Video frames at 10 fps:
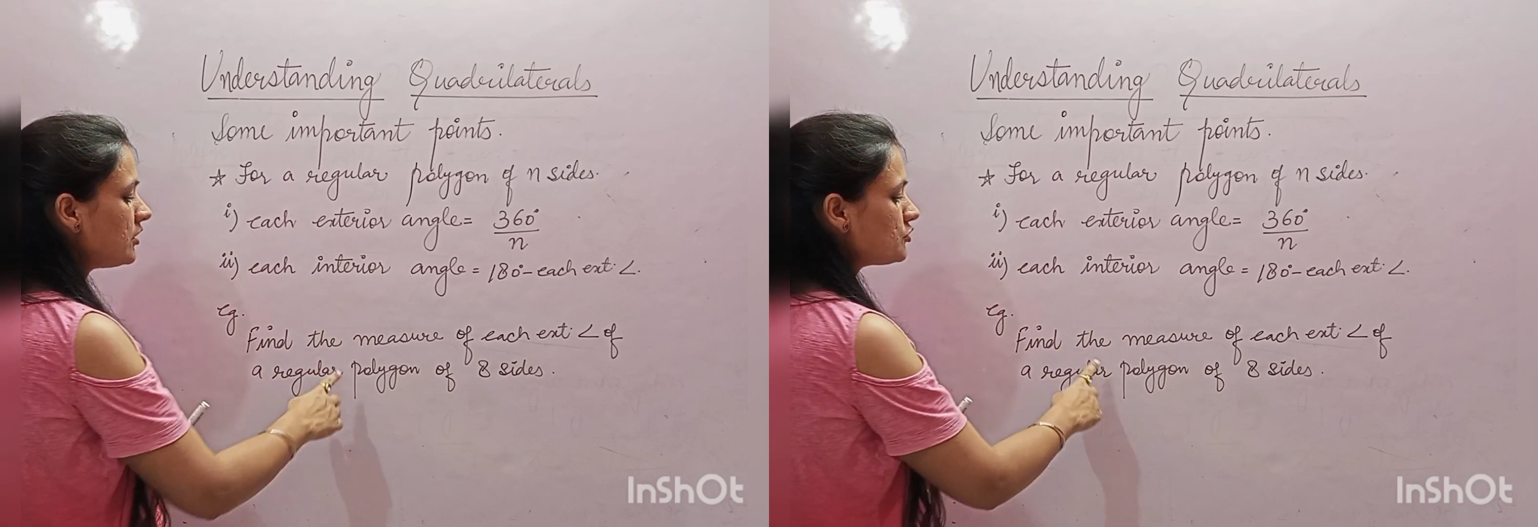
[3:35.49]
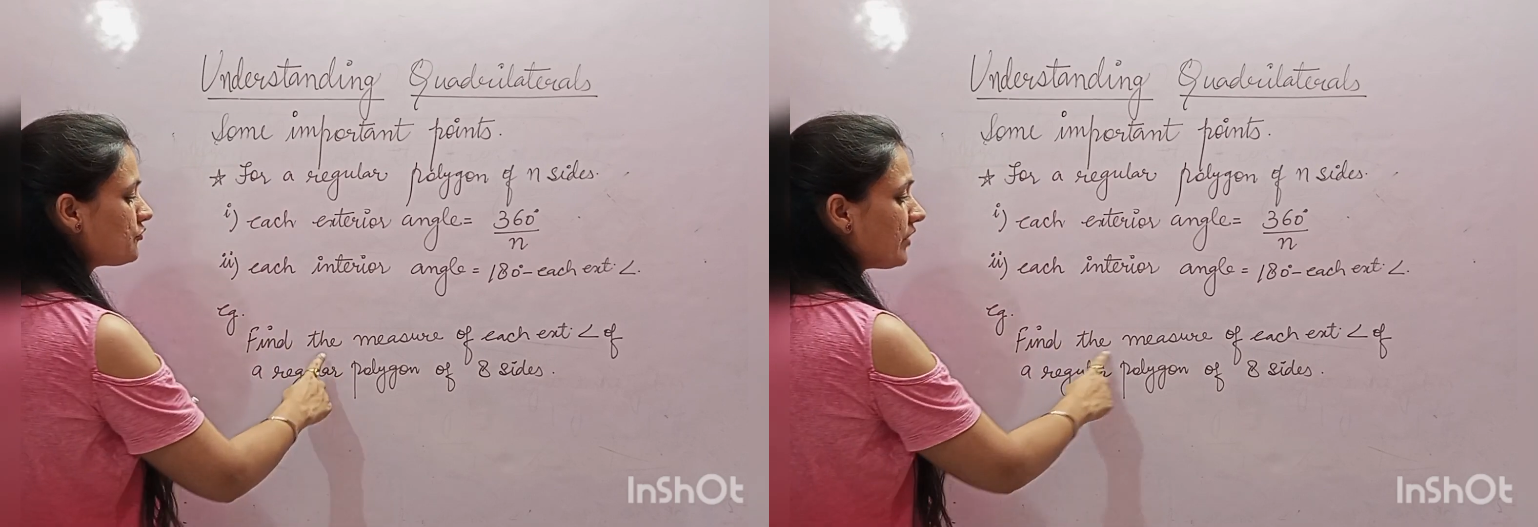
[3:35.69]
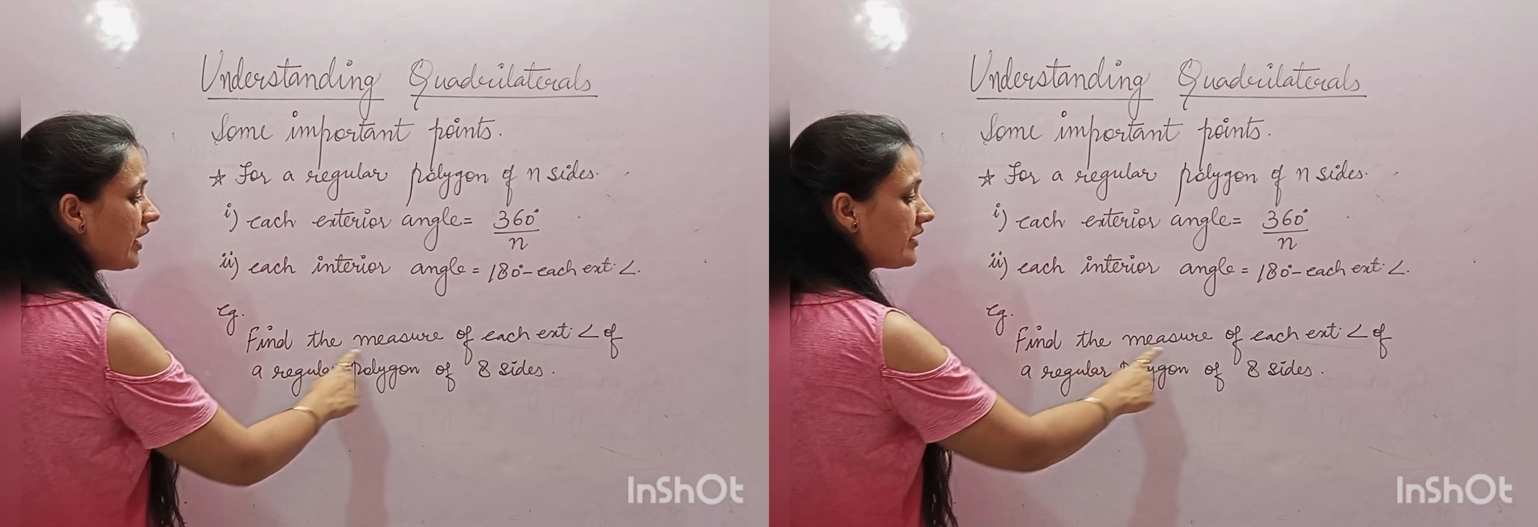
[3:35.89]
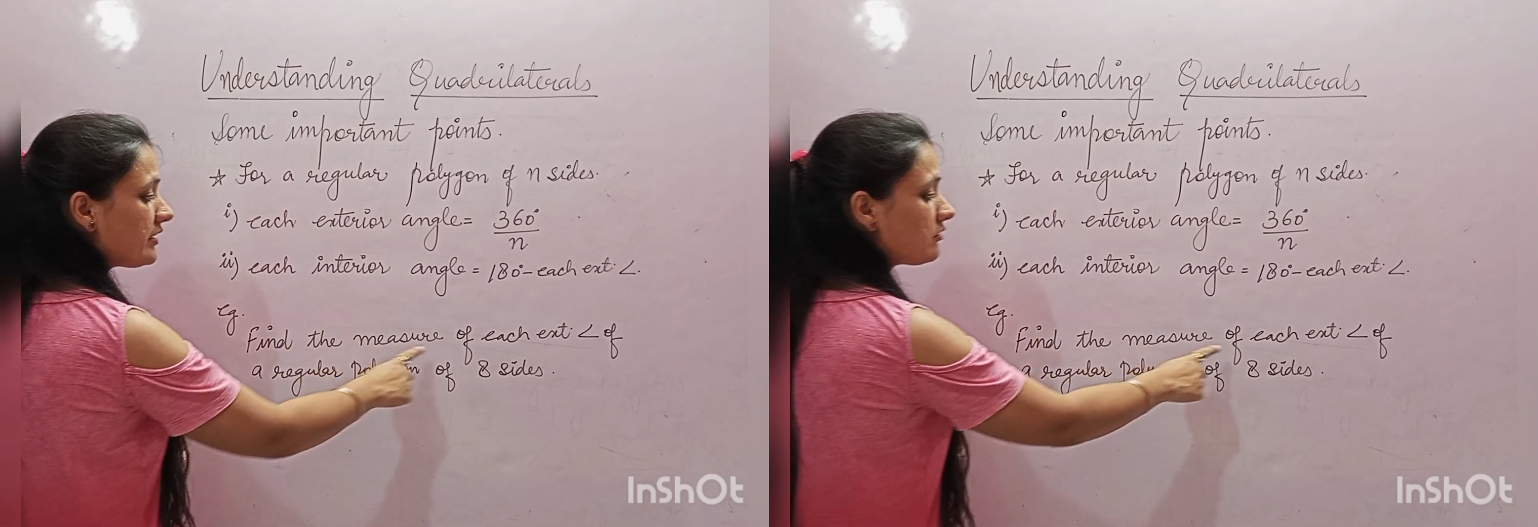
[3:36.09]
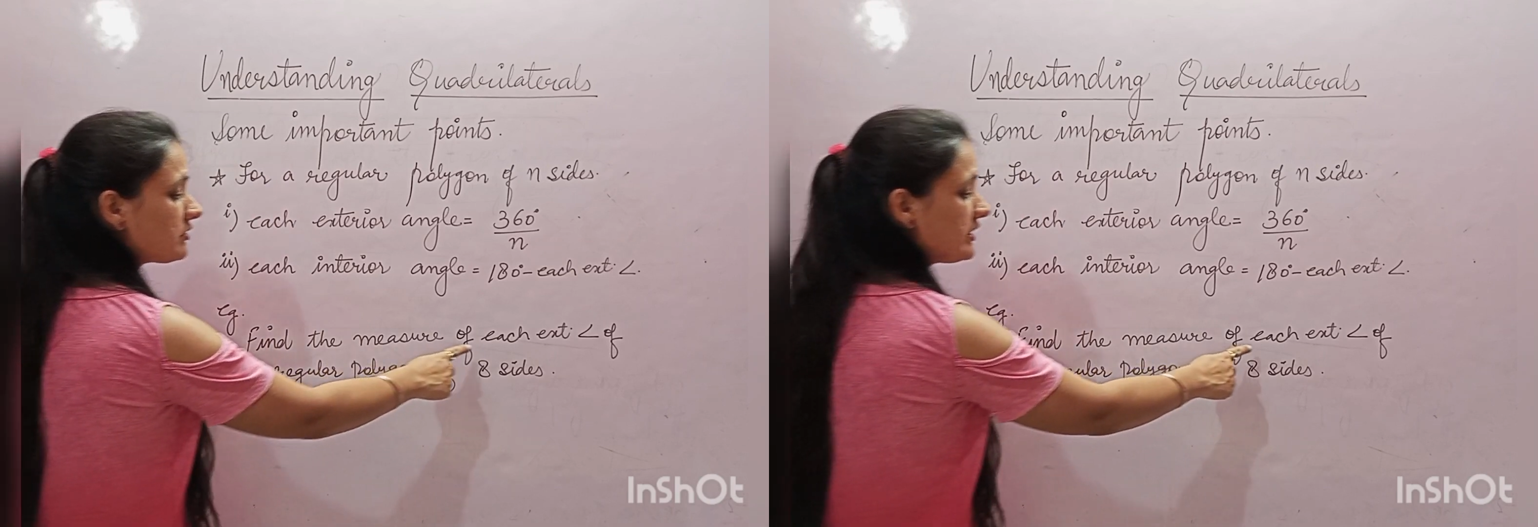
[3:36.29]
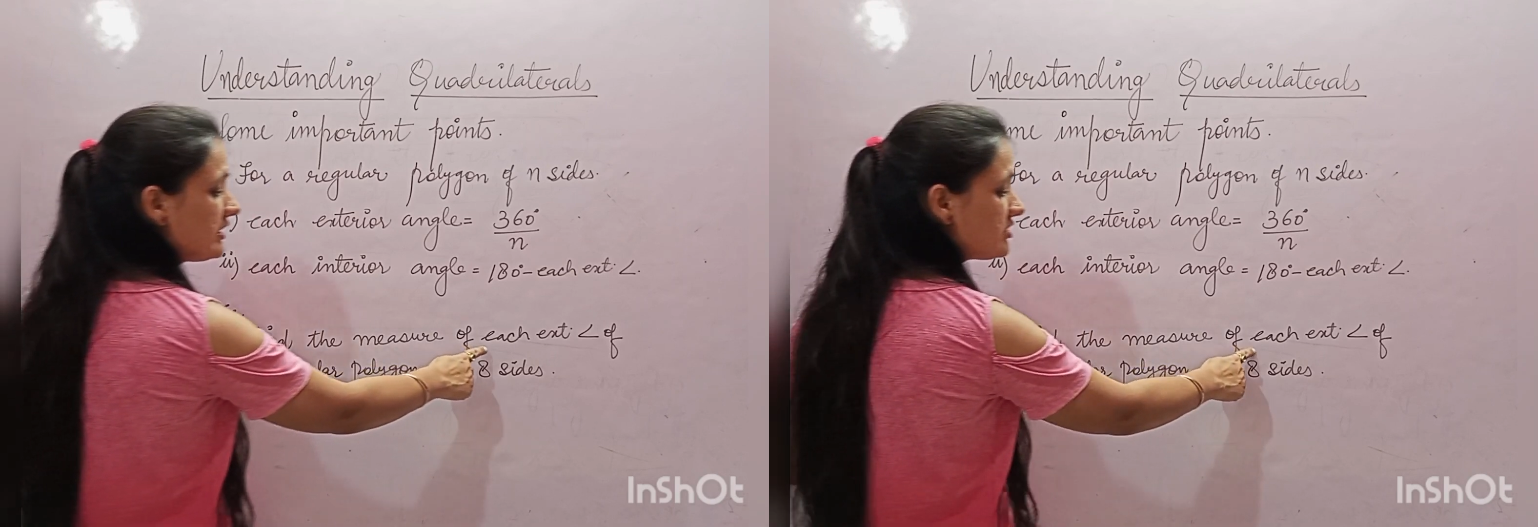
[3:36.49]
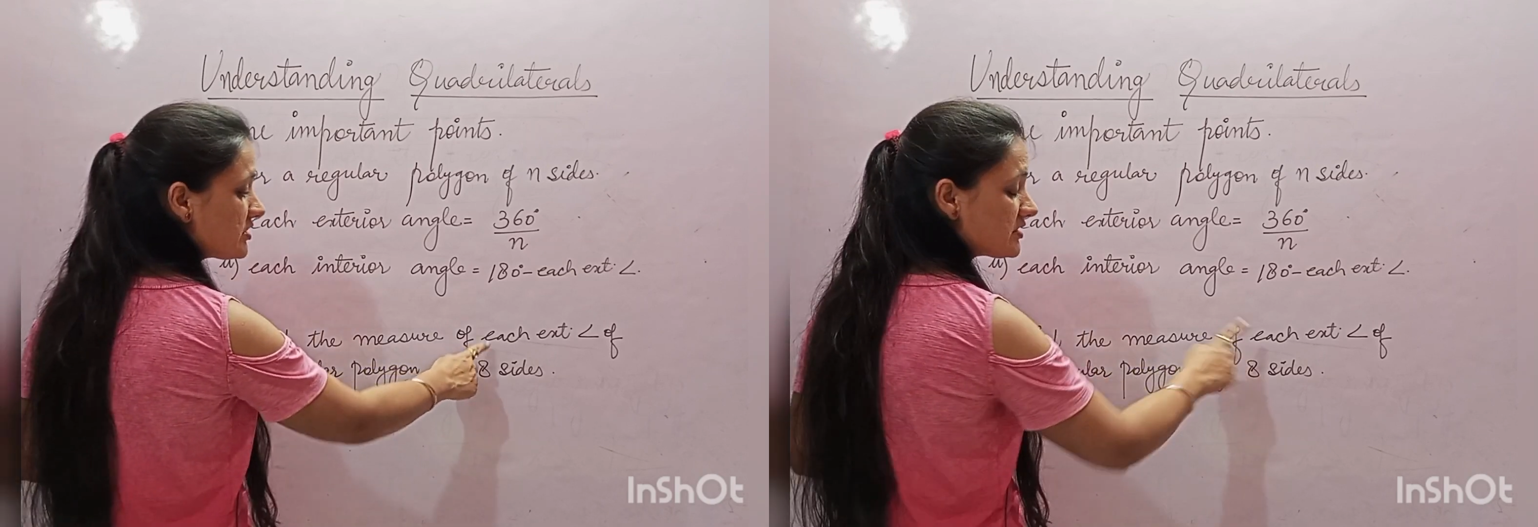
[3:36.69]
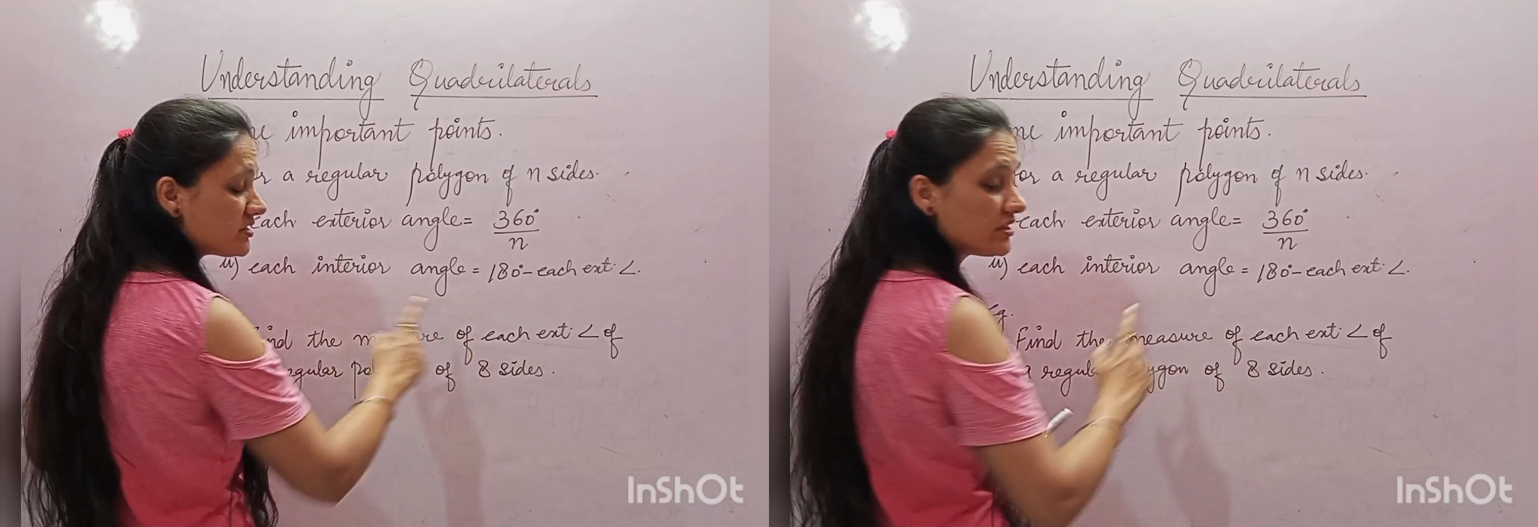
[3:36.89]
to find out the each
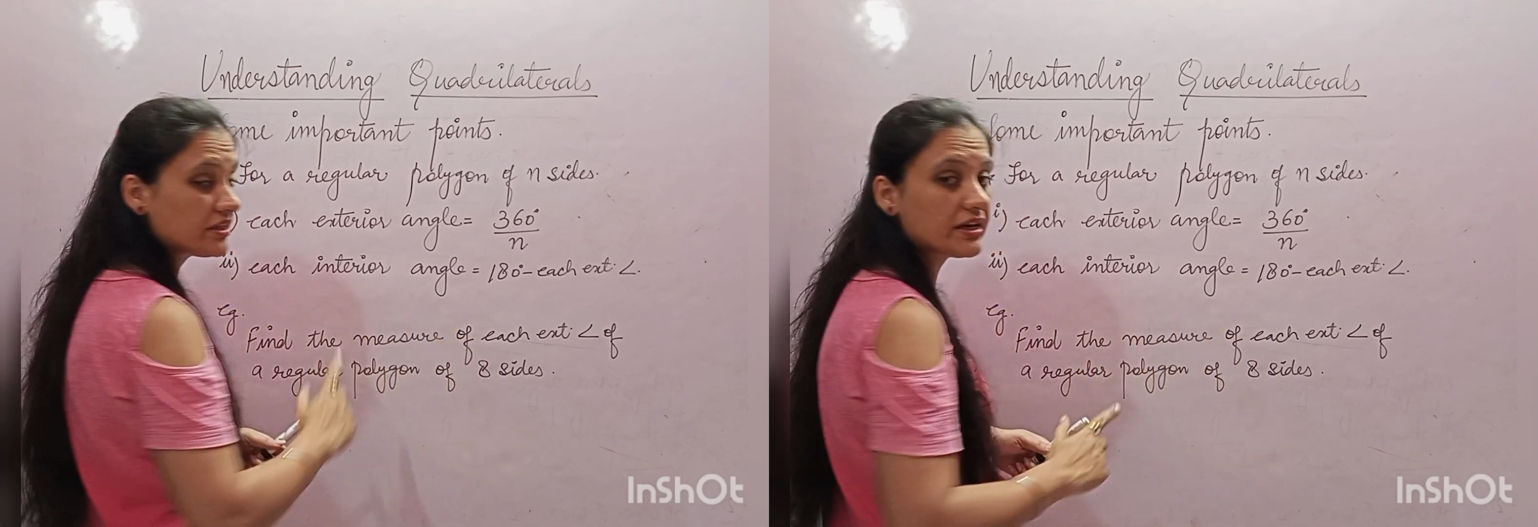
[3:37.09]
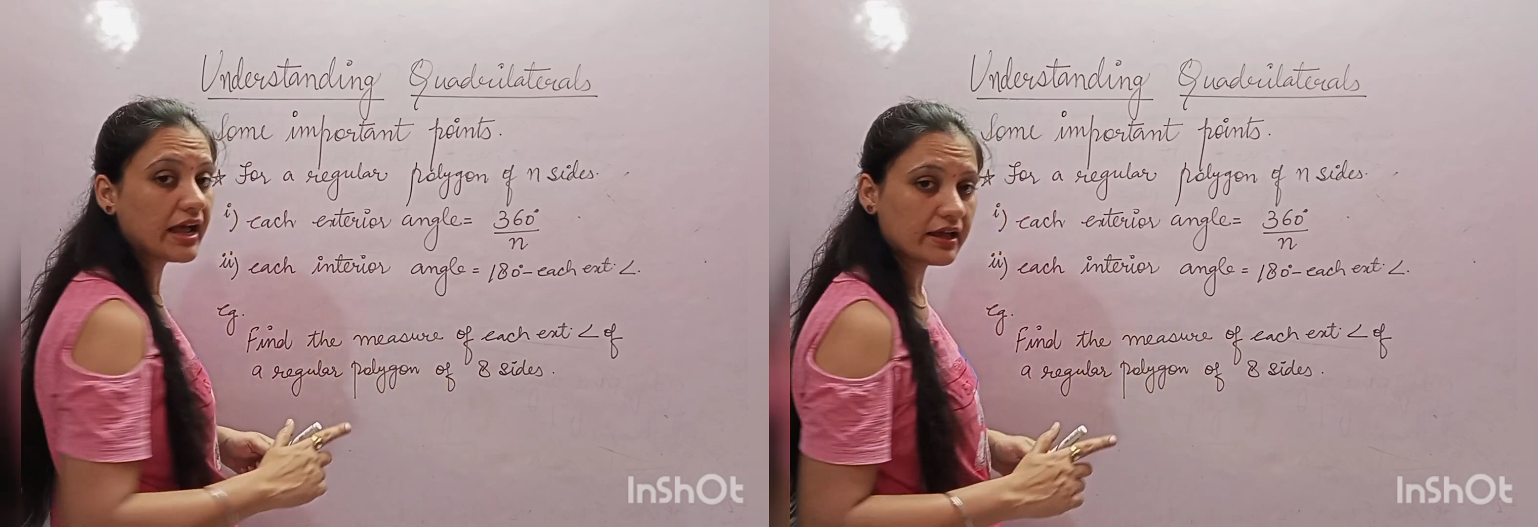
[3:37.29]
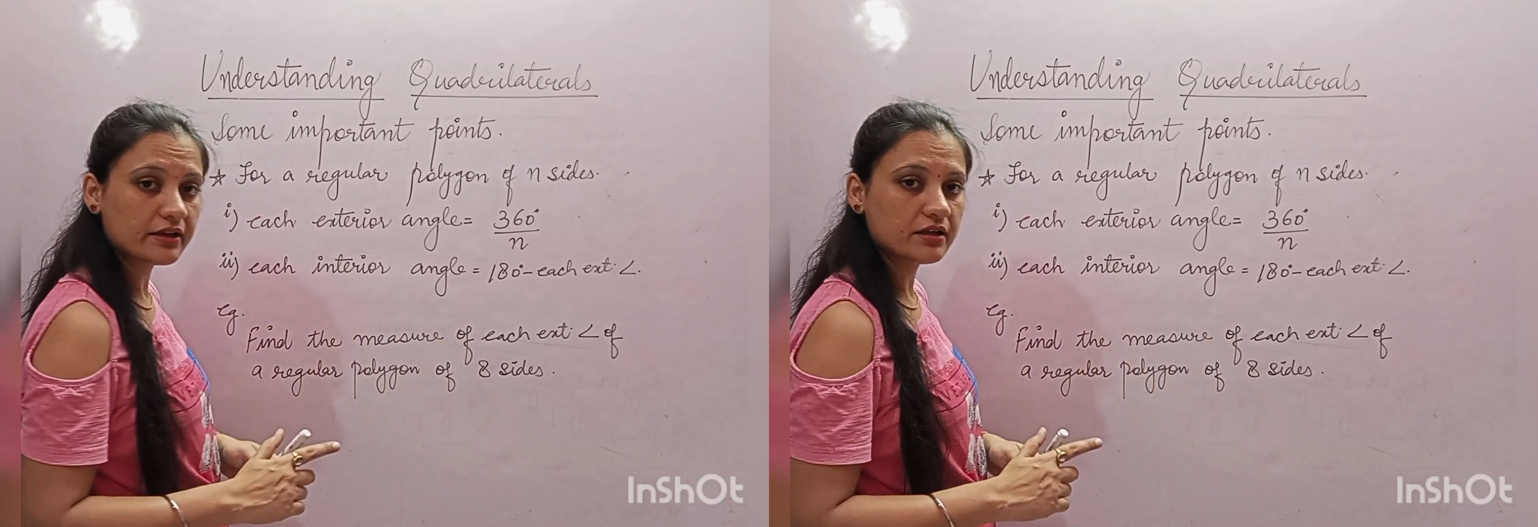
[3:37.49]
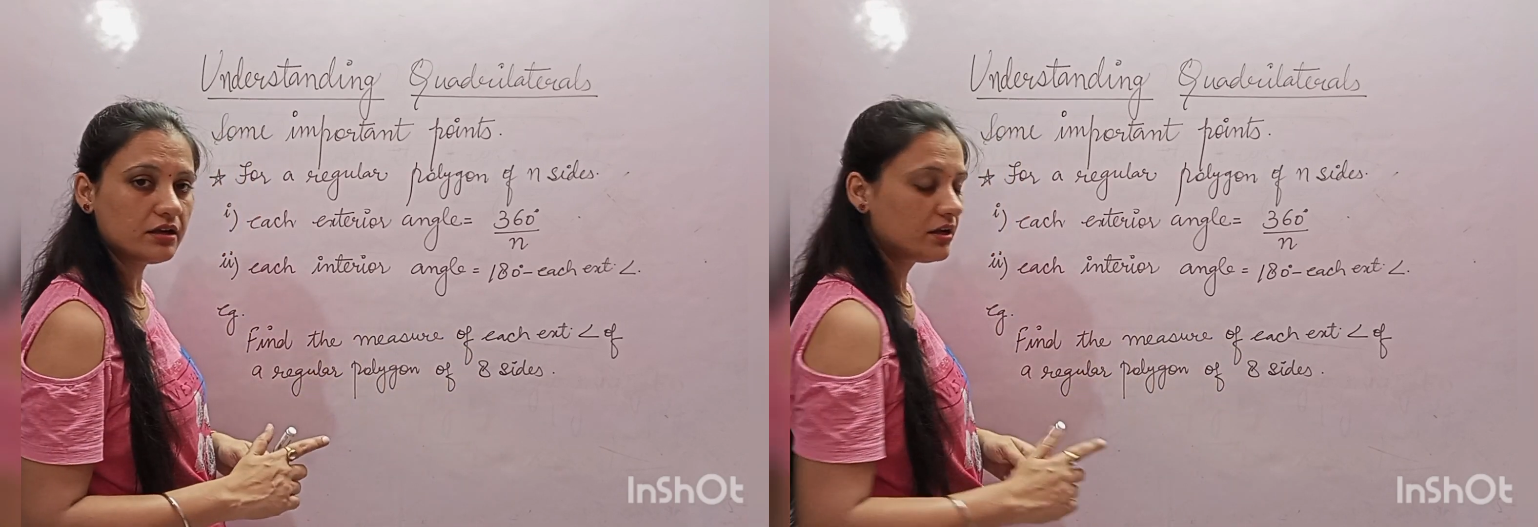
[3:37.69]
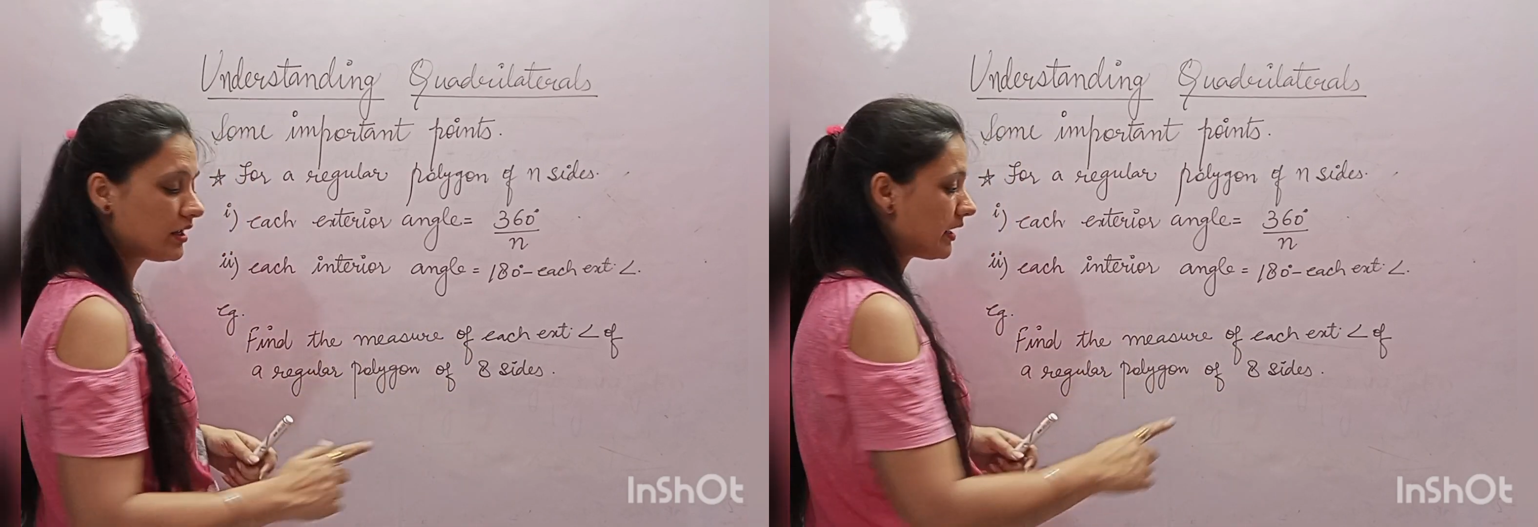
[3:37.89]
exterior angle